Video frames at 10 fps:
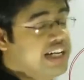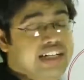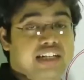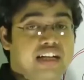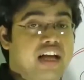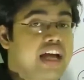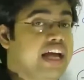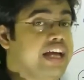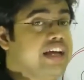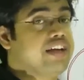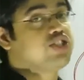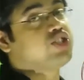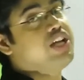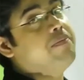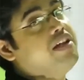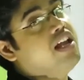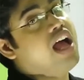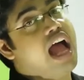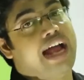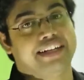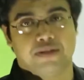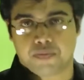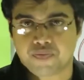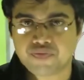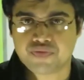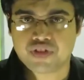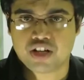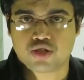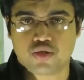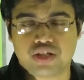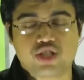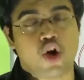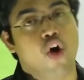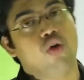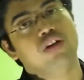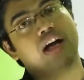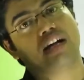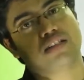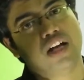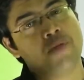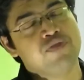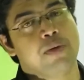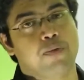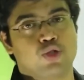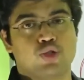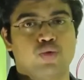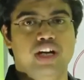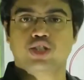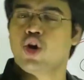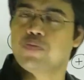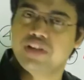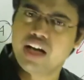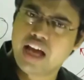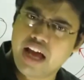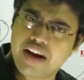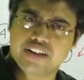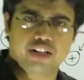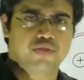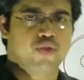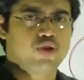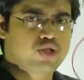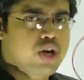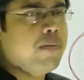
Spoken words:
are getting a stable atom. So these all are the postulates of the Rutherford's